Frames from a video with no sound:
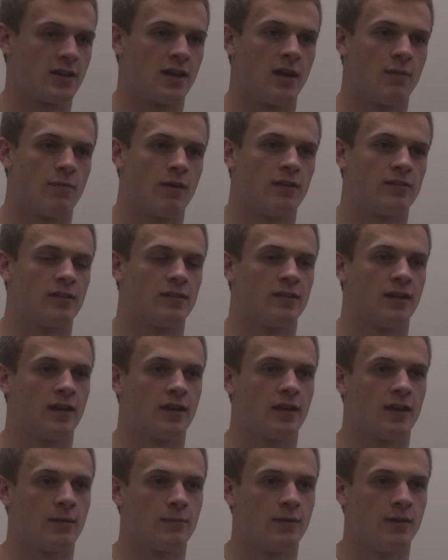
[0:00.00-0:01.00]
and campaigns they
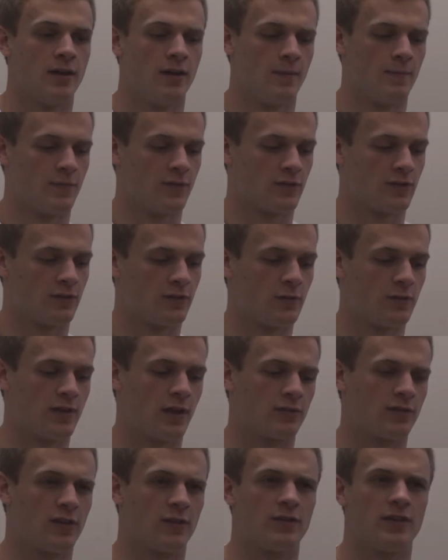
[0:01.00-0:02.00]
take up. So Student
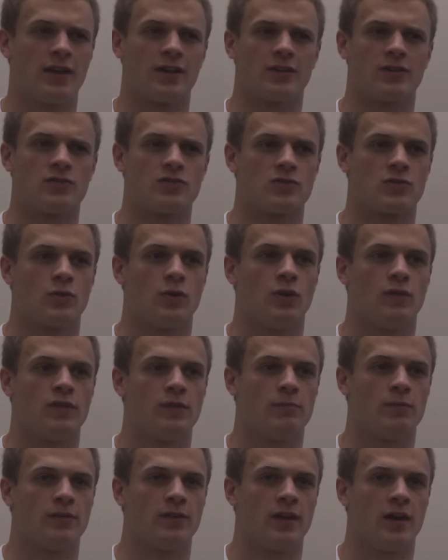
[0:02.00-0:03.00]
Council is definitely not in control
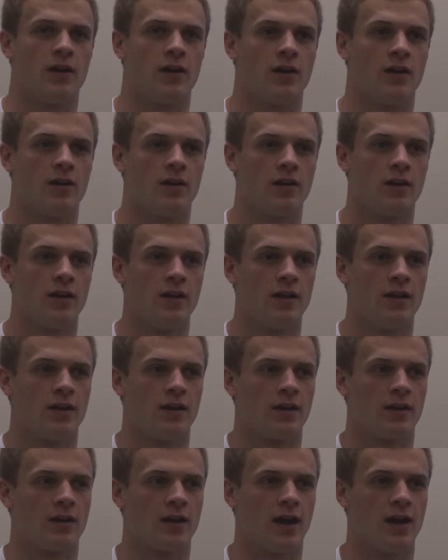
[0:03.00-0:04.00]
of it, but they are
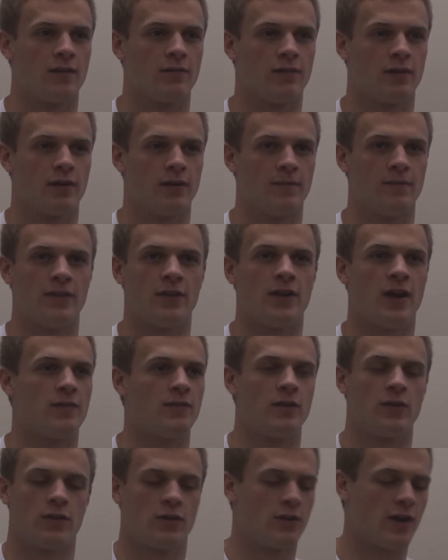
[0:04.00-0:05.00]
kind of they're not
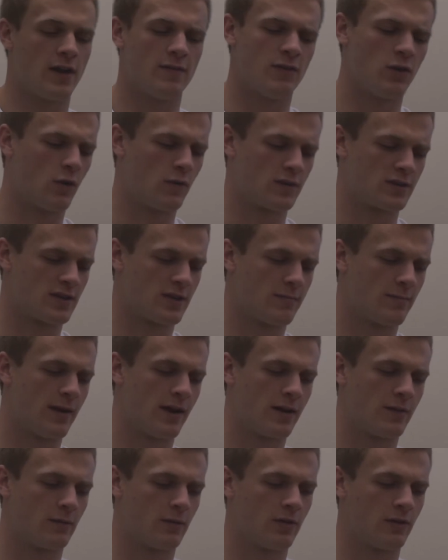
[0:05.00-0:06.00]
even an oversight
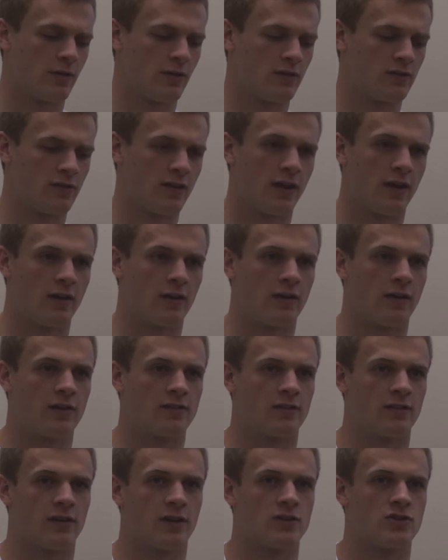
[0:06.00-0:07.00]
body really. They're just there
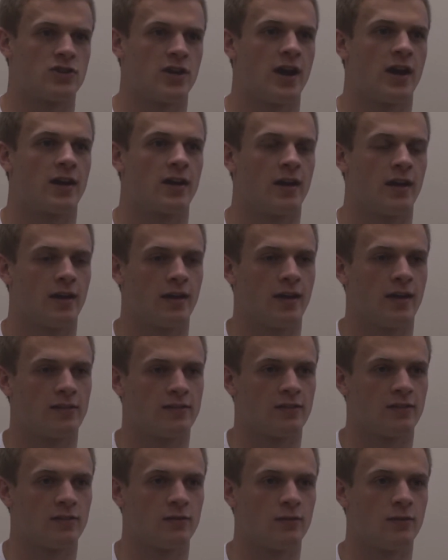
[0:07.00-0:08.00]
as like a check, I
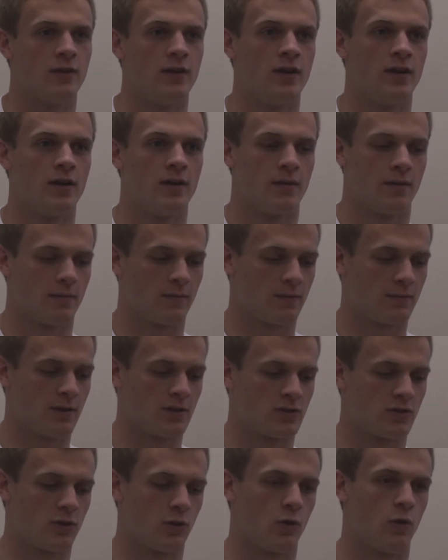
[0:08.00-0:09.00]
guess, and to
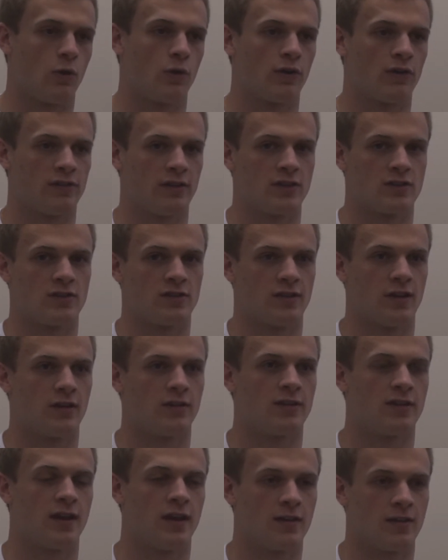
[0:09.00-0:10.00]
make sure the whole organization is
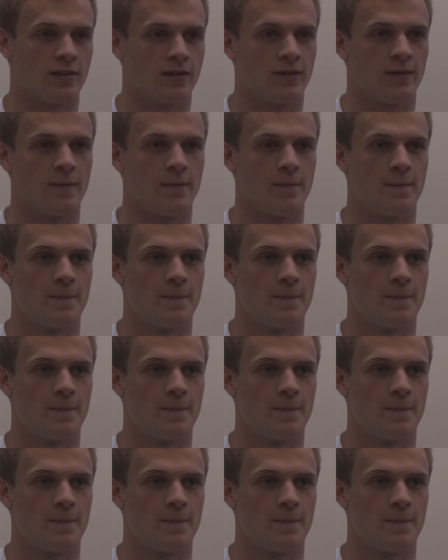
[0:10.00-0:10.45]
held together.